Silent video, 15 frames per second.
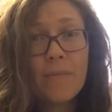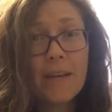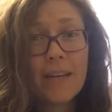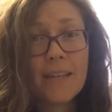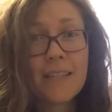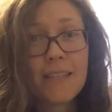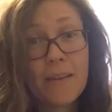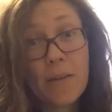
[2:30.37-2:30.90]

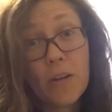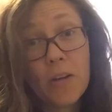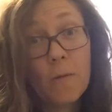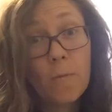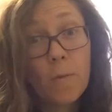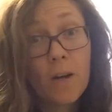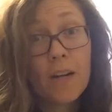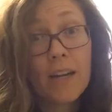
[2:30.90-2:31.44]
because it could
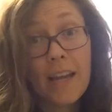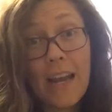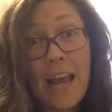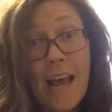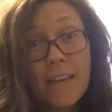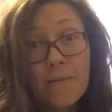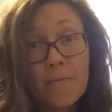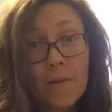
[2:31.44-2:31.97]
work and it
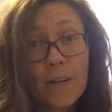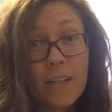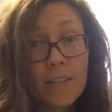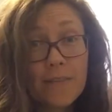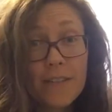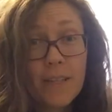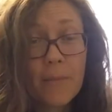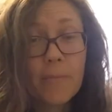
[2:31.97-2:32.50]
has worked
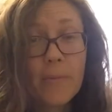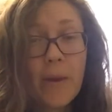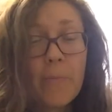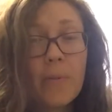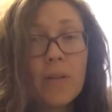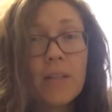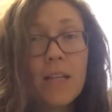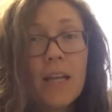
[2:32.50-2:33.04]
for some
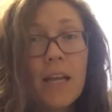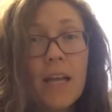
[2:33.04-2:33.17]
people.